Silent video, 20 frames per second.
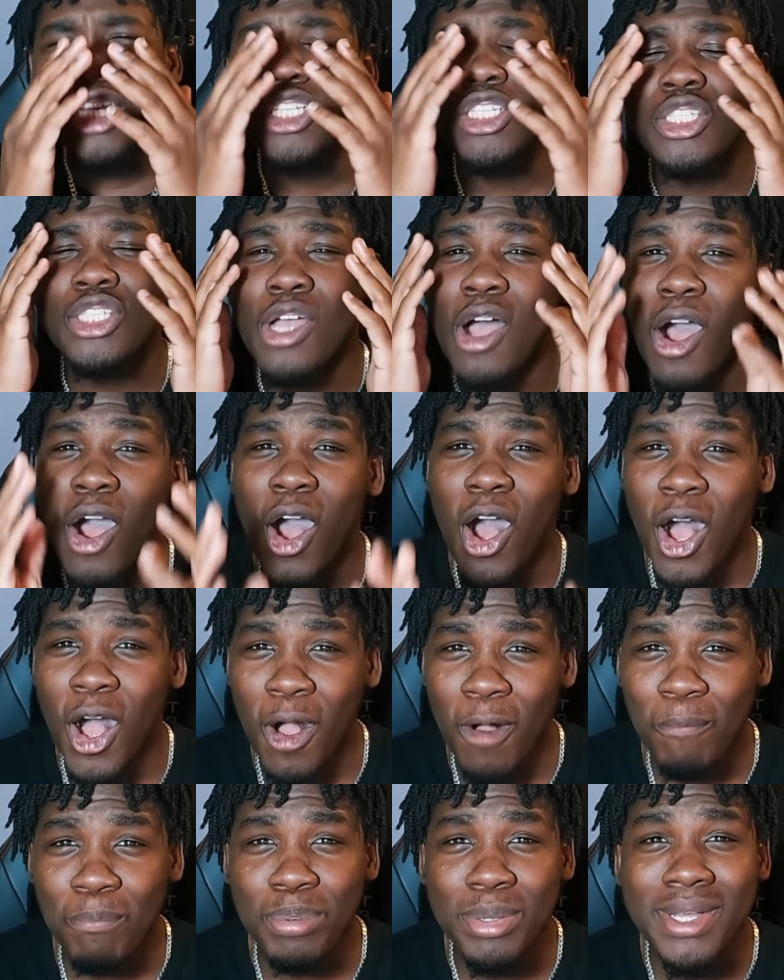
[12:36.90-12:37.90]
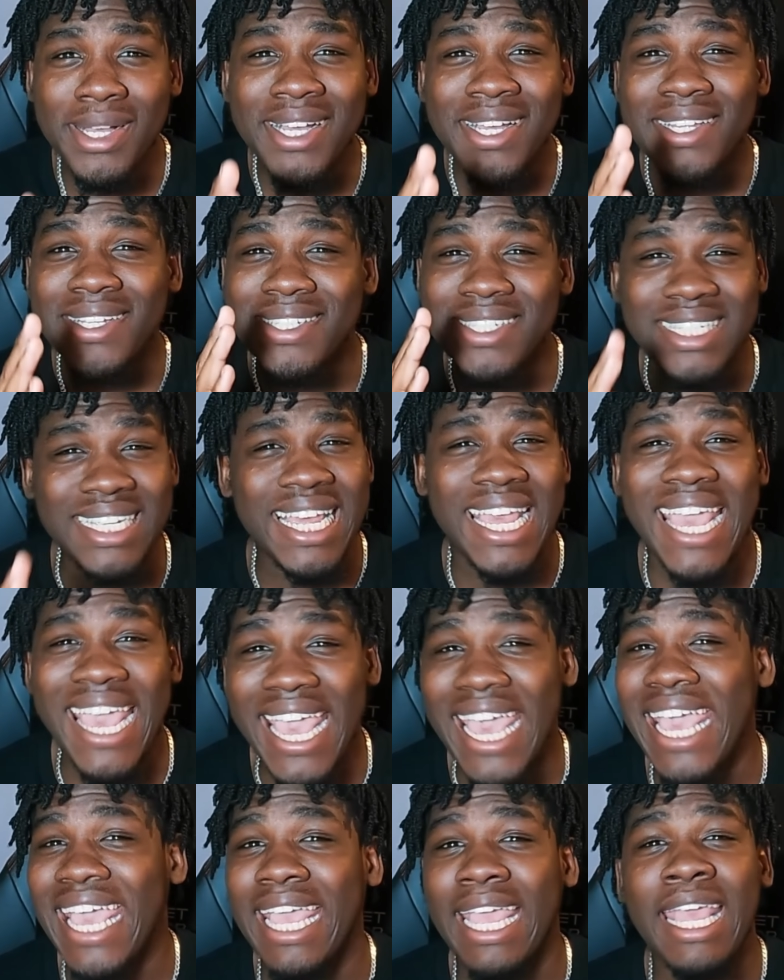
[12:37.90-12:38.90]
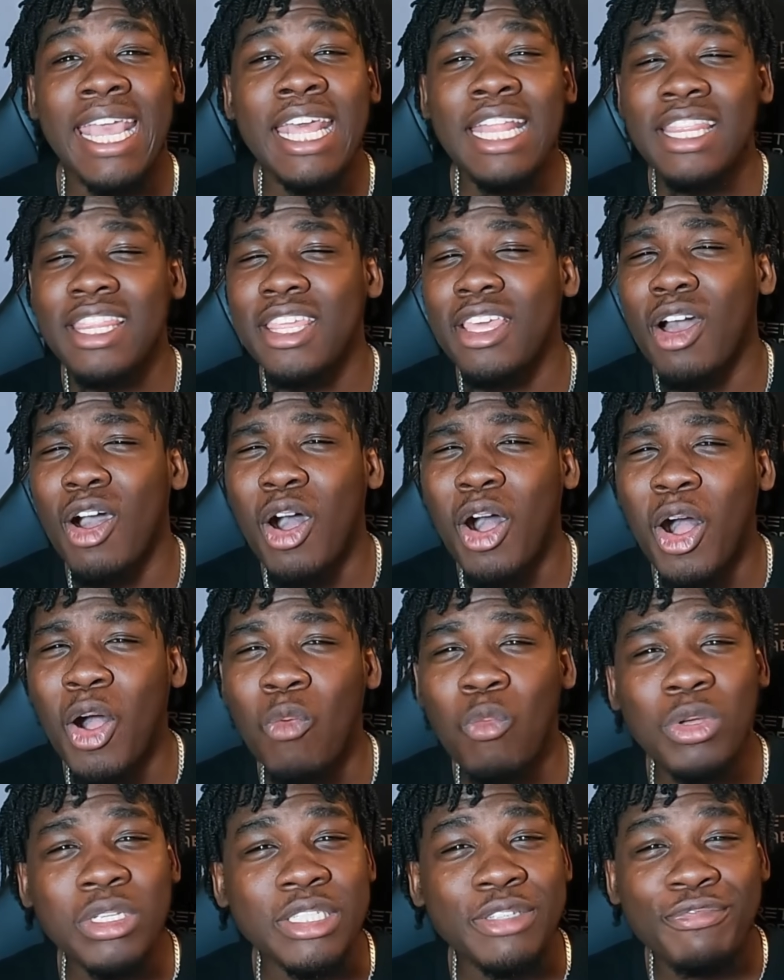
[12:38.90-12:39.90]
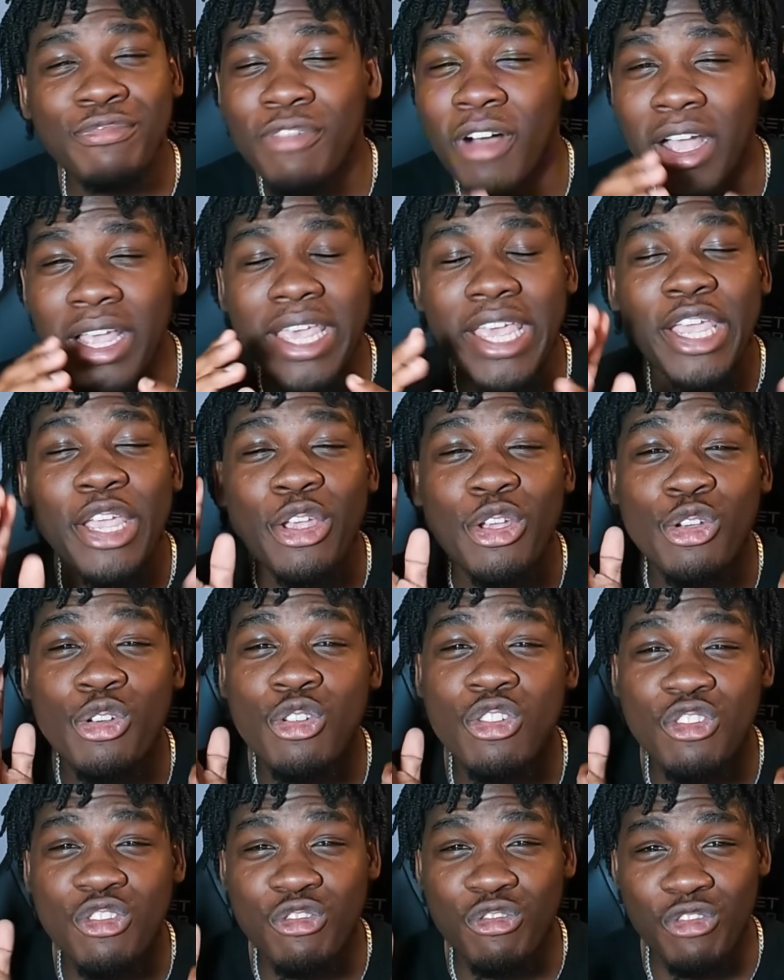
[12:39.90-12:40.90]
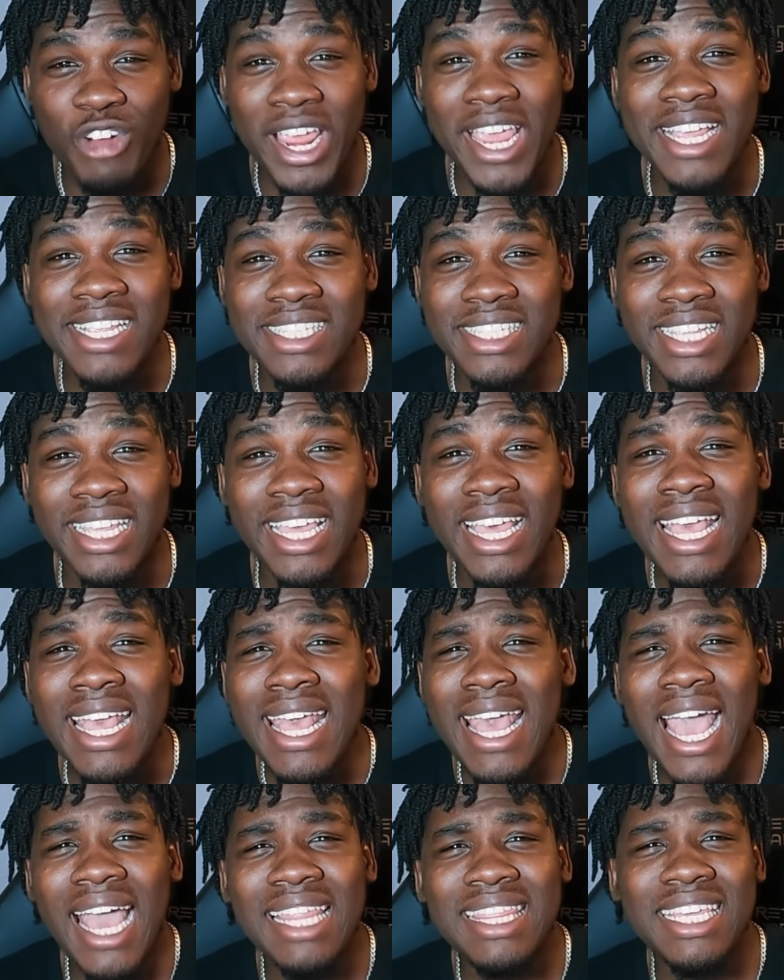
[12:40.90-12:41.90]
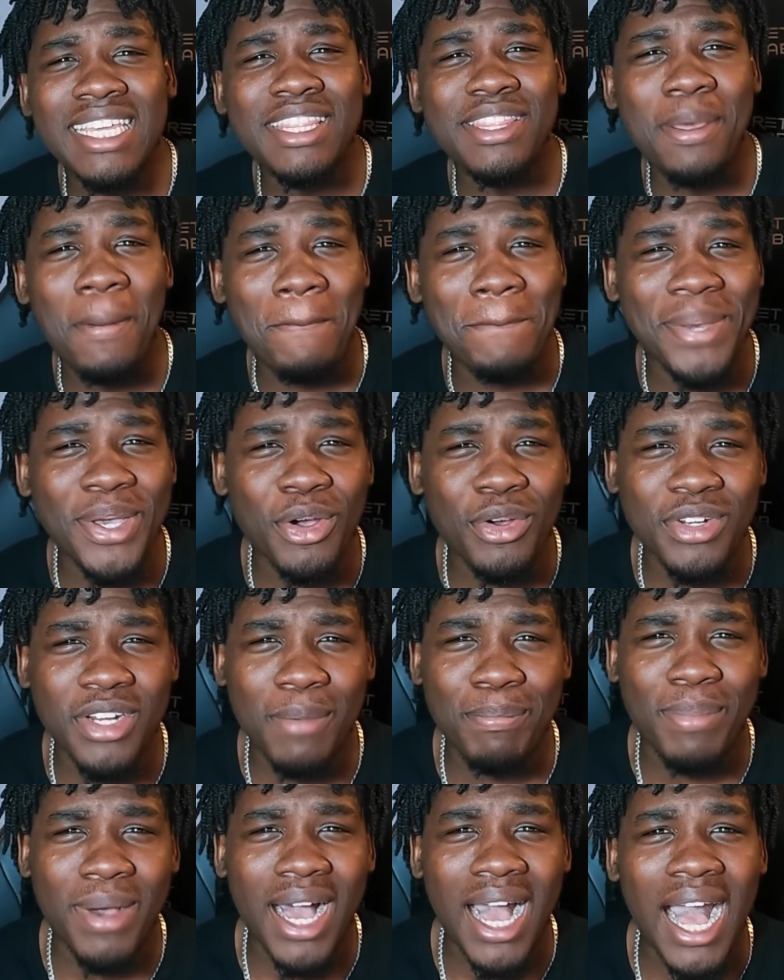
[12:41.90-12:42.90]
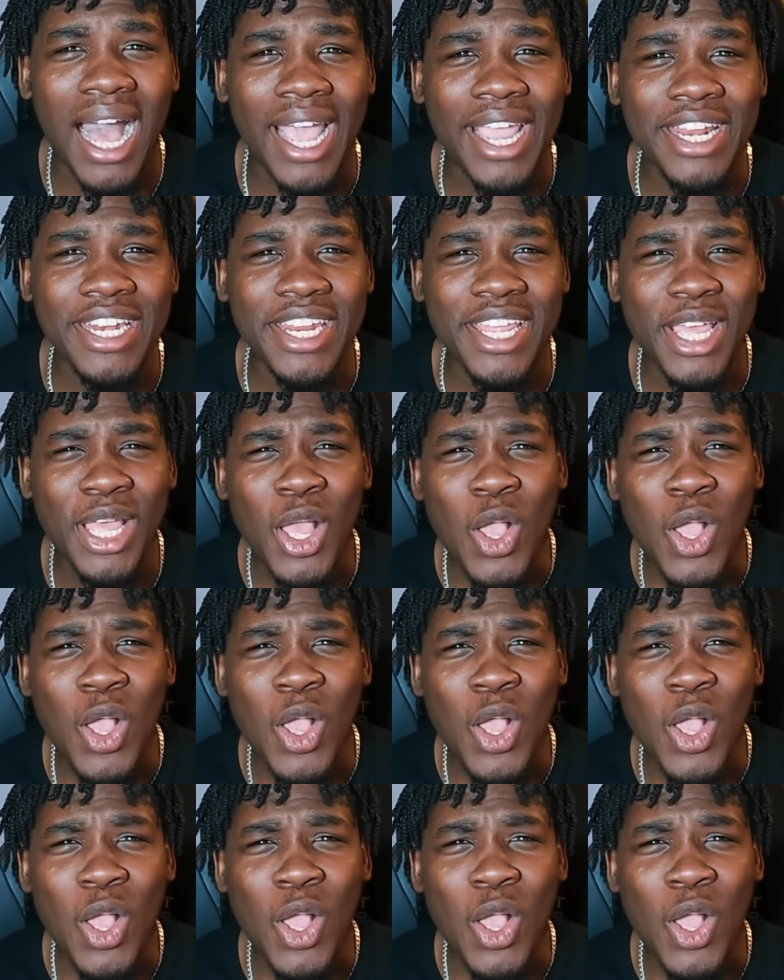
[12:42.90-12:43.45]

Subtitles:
top tier. The art was fucking crazy. And then the build up behind it